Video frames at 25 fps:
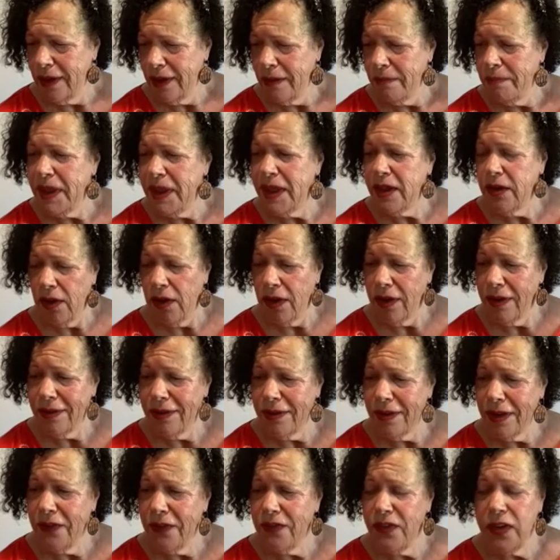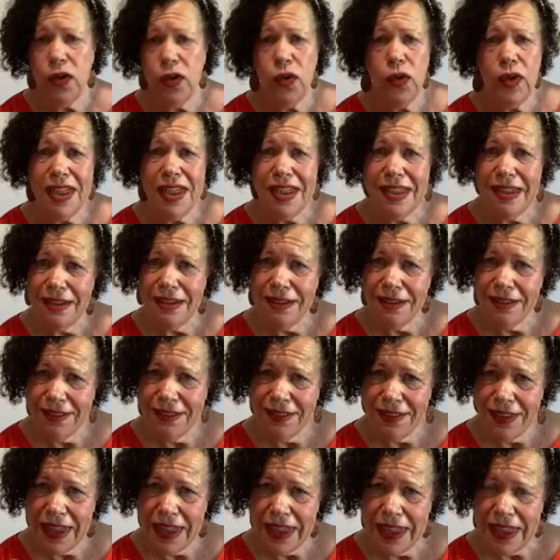Because if you didn't
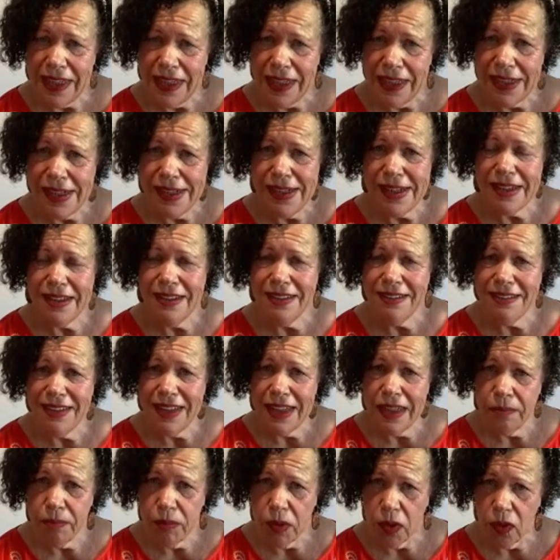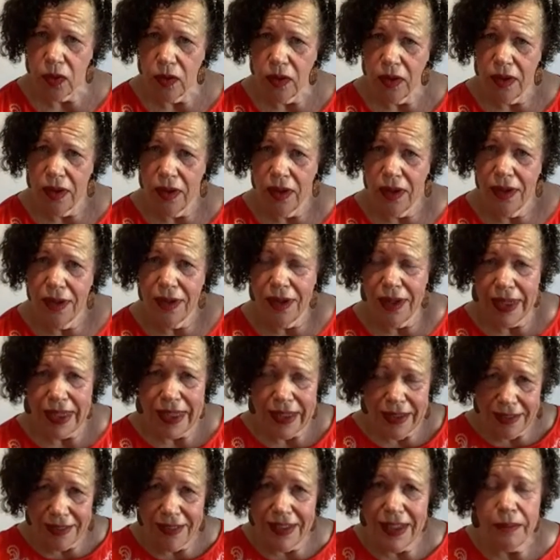see an example
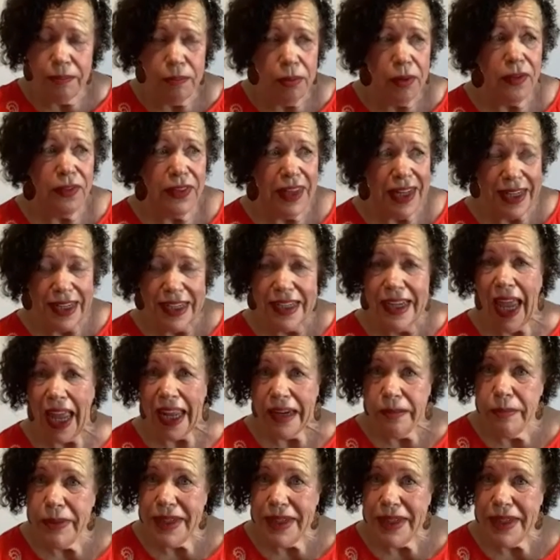that it can